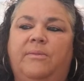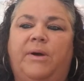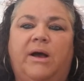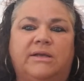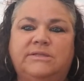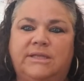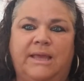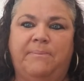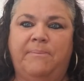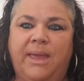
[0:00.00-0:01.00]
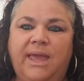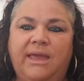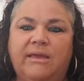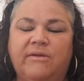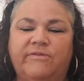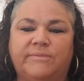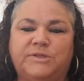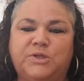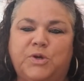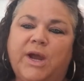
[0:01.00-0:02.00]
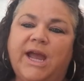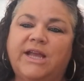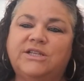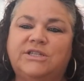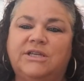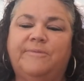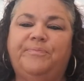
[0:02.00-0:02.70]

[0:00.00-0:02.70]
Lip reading: pasta they make from scratch,